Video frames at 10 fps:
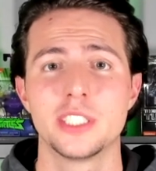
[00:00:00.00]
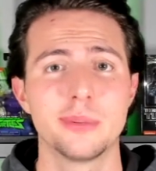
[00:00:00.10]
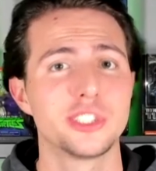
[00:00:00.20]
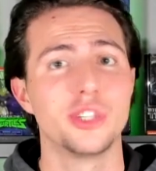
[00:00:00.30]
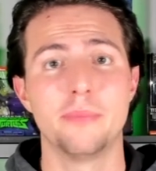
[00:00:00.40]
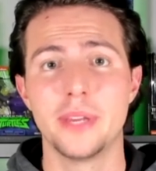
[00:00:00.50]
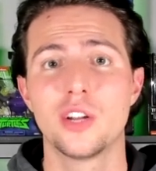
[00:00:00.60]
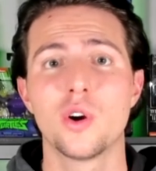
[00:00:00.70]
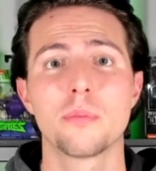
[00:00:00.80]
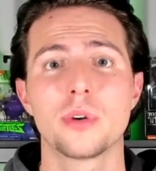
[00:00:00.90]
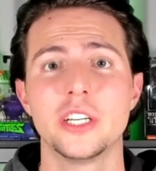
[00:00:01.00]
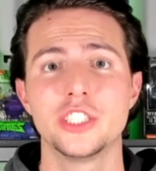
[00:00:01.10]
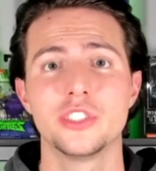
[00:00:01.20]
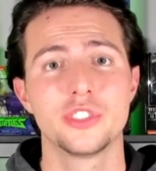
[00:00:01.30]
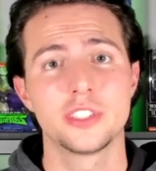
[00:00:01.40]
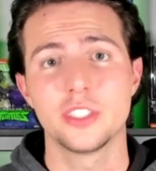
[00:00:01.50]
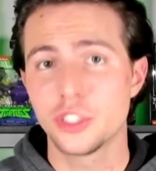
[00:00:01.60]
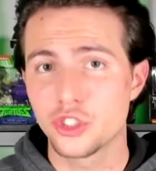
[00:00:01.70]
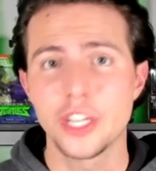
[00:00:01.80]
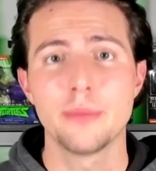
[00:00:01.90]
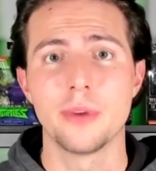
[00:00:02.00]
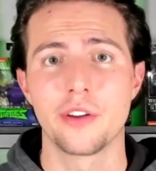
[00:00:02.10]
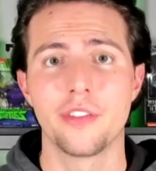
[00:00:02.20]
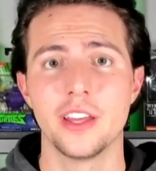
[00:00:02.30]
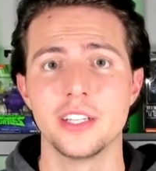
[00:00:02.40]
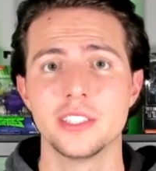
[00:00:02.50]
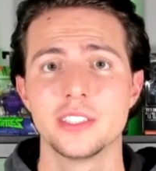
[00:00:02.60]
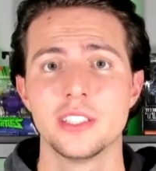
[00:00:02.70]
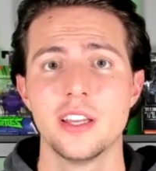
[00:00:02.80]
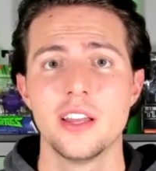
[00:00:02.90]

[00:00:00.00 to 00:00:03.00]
especially big corporations. They'll just trademark things.